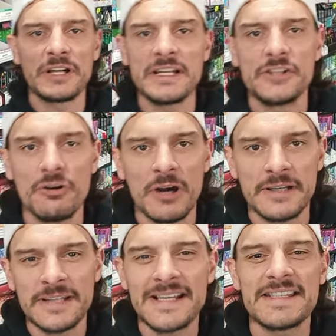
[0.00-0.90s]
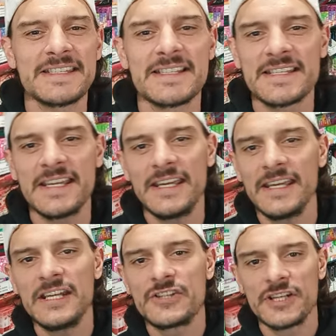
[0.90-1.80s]
How you doing? Nice to
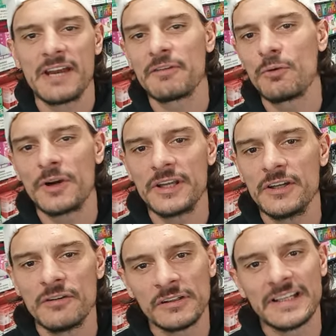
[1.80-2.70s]
see each and every one of you.